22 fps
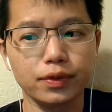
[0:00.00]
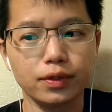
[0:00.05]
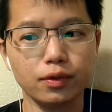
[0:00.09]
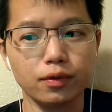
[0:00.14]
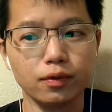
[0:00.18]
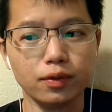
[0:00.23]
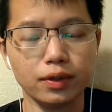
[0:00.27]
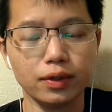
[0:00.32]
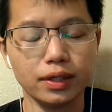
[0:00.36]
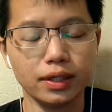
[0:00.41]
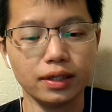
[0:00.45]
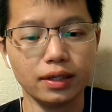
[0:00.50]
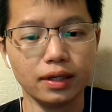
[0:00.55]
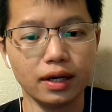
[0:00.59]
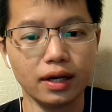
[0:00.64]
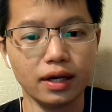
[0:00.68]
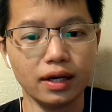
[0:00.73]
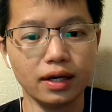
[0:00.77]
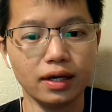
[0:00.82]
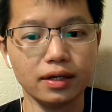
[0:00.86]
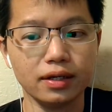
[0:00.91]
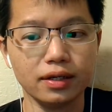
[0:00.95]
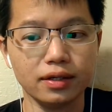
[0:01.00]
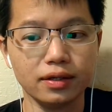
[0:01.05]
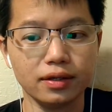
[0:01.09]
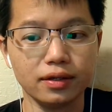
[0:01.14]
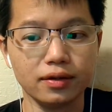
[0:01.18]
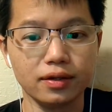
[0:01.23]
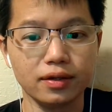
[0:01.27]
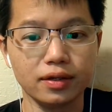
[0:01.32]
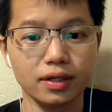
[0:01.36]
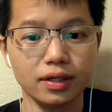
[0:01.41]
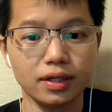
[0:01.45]
when I
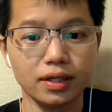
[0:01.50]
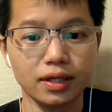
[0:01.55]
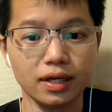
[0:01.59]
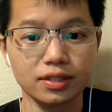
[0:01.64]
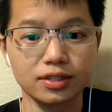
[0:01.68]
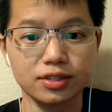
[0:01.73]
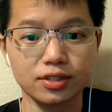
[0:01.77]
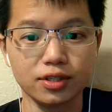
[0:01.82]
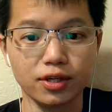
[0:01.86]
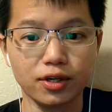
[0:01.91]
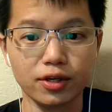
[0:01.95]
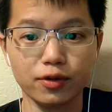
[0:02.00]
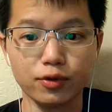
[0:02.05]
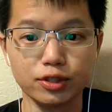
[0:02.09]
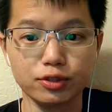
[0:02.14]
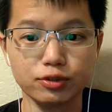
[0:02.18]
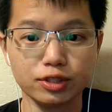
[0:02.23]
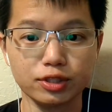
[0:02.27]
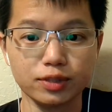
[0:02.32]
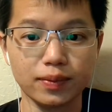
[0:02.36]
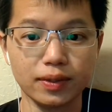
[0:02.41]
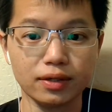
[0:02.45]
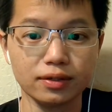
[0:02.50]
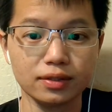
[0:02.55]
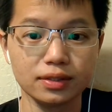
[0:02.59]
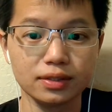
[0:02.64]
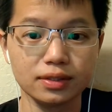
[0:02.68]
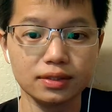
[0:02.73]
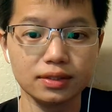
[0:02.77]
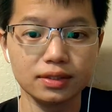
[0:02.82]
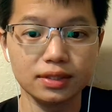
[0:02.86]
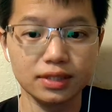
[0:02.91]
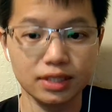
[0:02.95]
got started, which was about
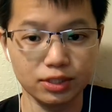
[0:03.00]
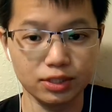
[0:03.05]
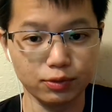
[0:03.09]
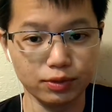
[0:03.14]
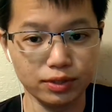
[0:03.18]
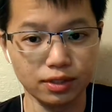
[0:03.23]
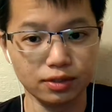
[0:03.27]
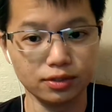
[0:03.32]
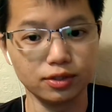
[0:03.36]
6 weeks ago.